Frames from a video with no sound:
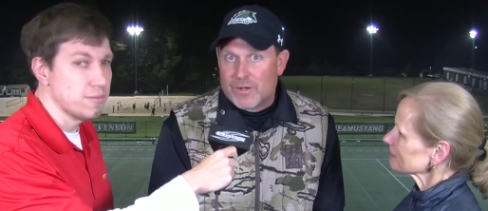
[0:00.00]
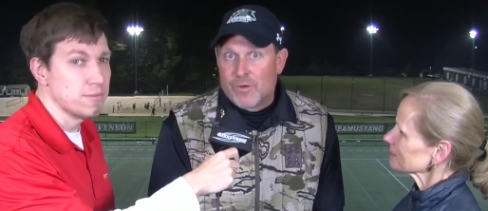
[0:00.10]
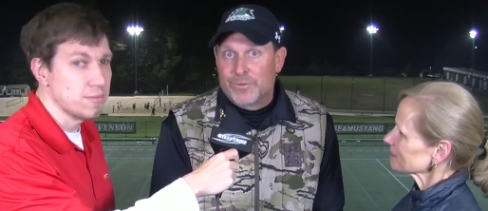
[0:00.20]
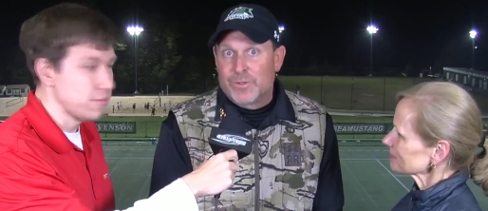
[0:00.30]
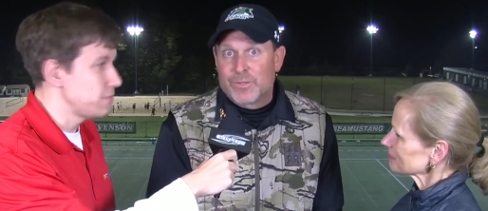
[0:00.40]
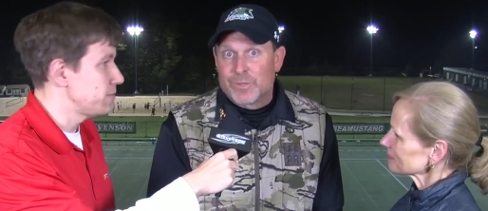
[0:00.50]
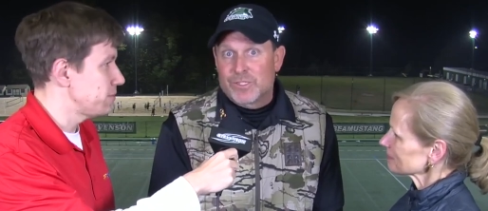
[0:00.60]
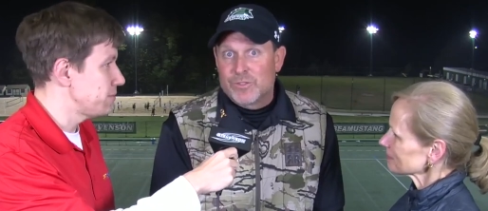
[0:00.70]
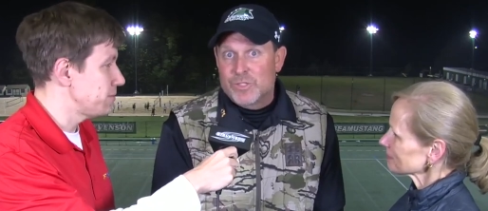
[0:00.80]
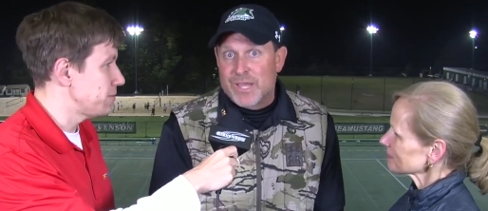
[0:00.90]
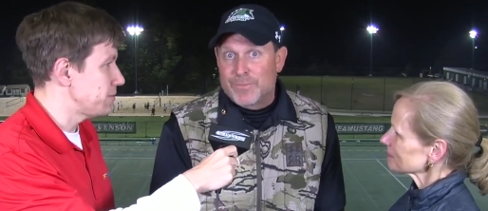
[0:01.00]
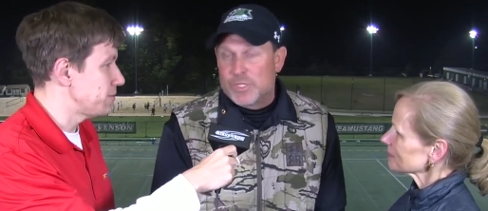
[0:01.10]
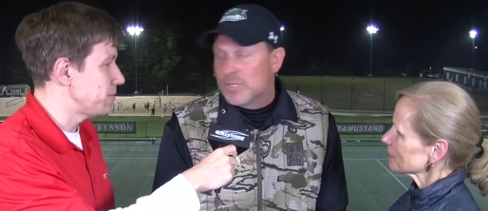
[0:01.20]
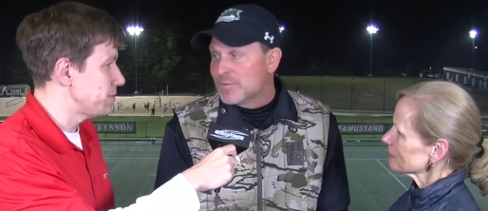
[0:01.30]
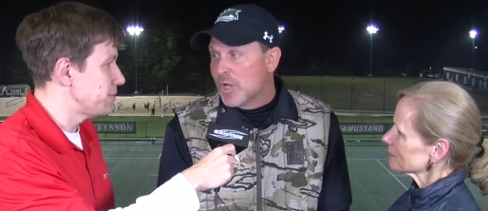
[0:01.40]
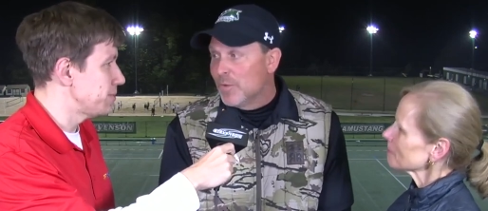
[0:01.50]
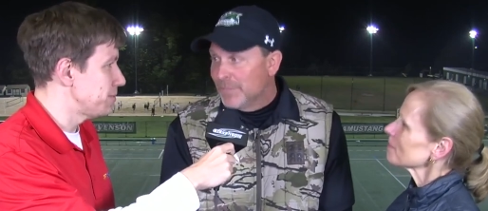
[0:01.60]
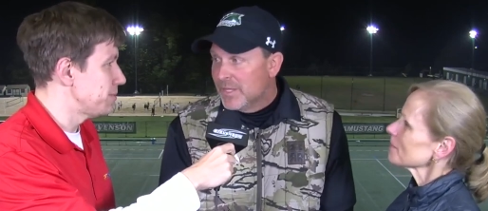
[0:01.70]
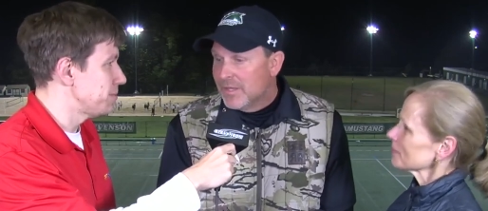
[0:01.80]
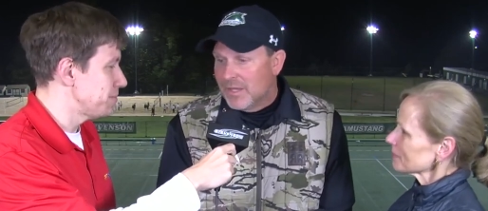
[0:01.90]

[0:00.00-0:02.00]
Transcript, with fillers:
Speaker 1: you know, hopefully we can bring two championships home.